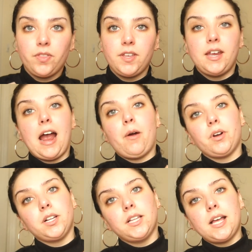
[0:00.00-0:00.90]
with the
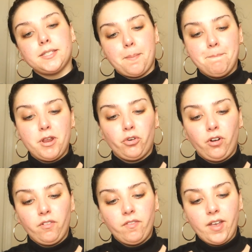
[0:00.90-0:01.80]
Hourglass
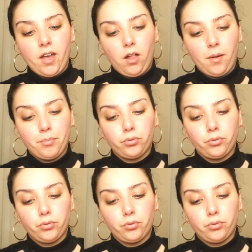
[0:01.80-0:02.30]
Mineral Veil